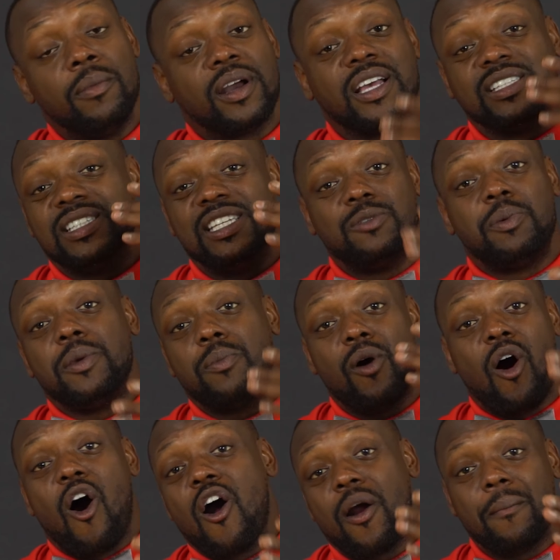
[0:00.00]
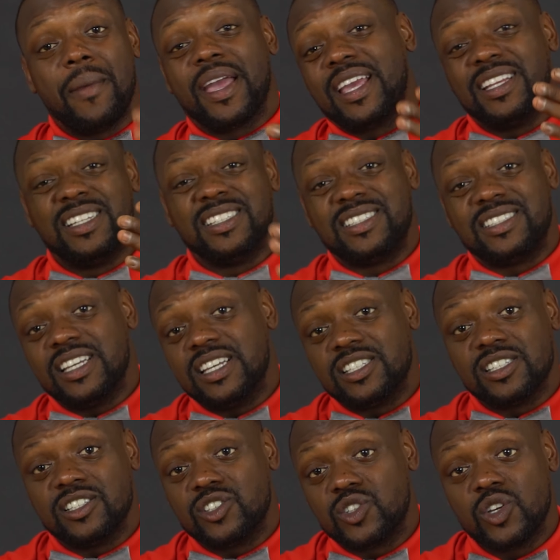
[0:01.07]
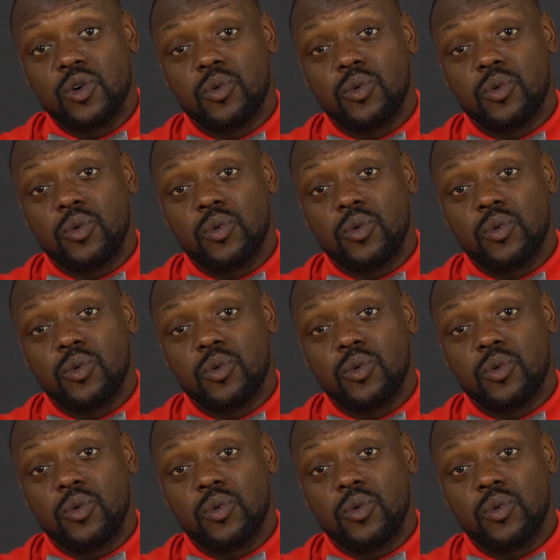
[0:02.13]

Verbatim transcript: because these people aren't making decisions